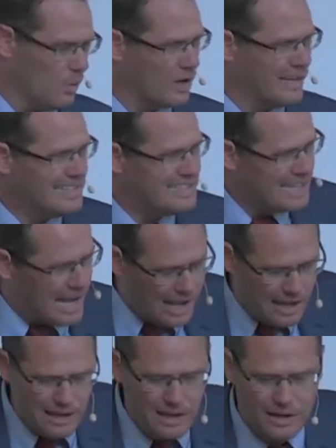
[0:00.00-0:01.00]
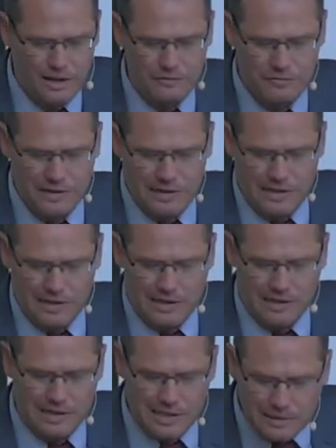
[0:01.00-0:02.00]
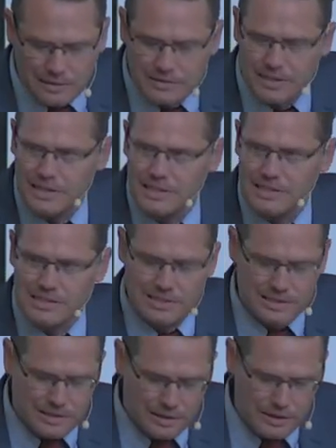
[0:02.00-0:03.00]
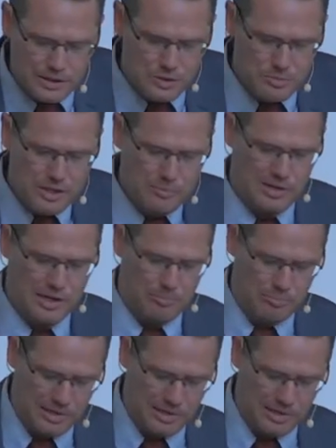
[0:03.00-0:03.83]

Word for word: or a day of guilt and discouragement, but a